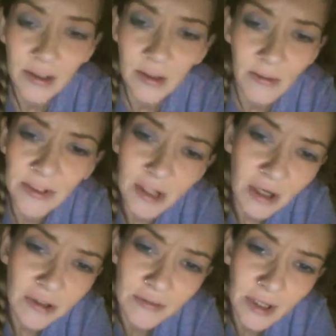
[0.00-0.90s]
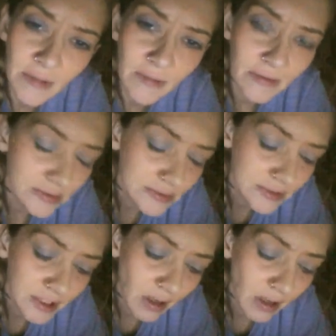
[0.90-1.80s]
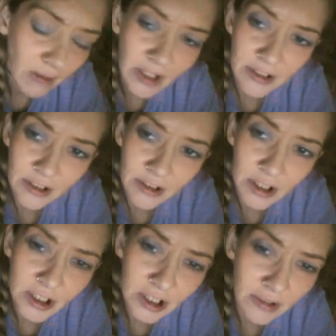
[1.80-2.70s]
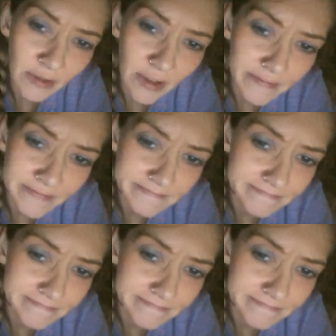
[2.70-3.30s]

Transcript: Don't be judging people. It's not our place to judge anyone.